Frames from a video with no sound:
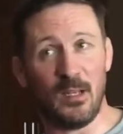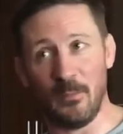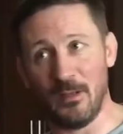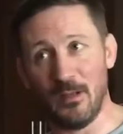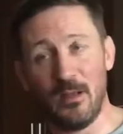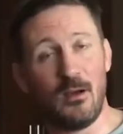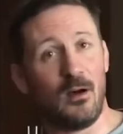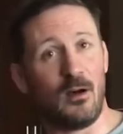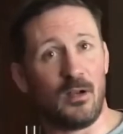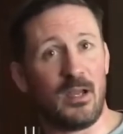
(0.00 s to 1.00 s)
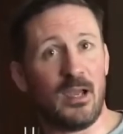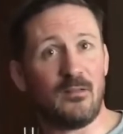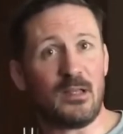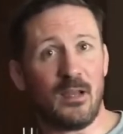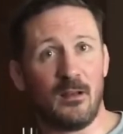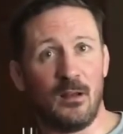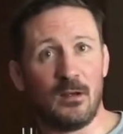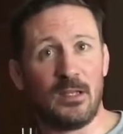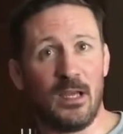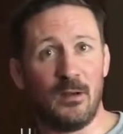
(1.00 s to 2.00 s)
Him and Audie have that on
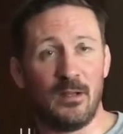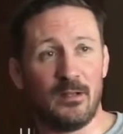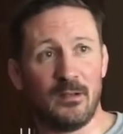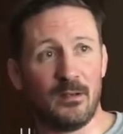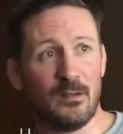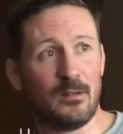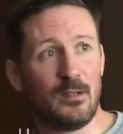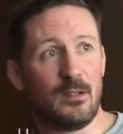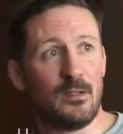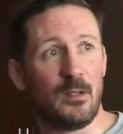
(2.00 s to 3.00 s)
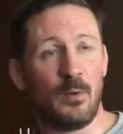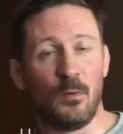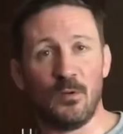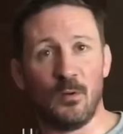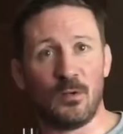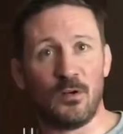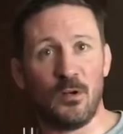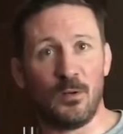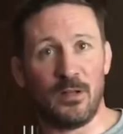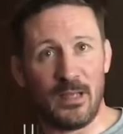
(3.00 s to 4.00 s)
lockdown, and they both know what they're
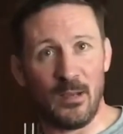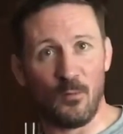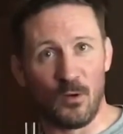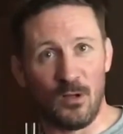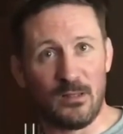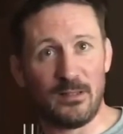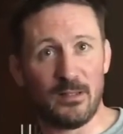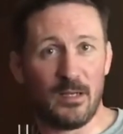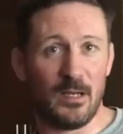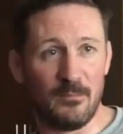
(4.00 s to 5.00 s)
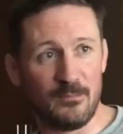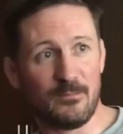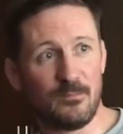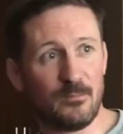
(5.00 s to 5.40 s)
doing in that world. I'm